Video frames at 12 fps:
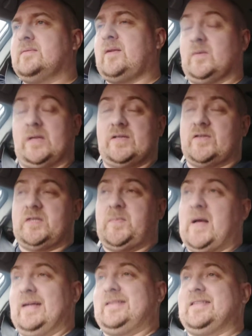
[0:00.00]
No
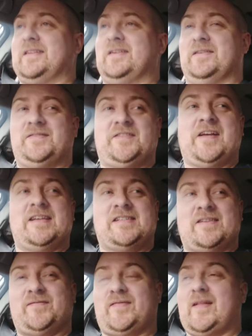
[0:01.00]
disrespect,
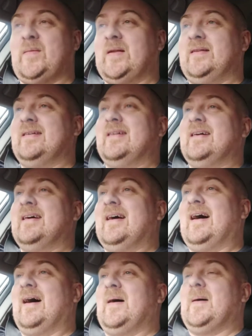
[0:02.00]
Jason Fleming.
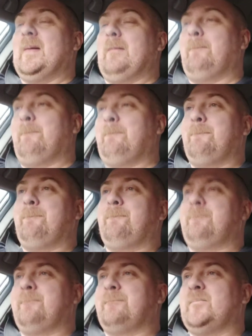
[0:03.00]

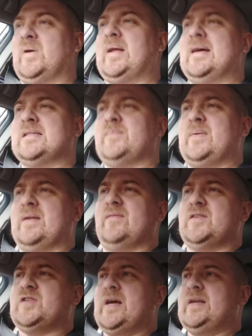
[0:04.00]
But yeah, it's a bit of a
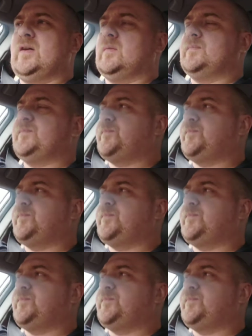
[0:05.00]
trade up.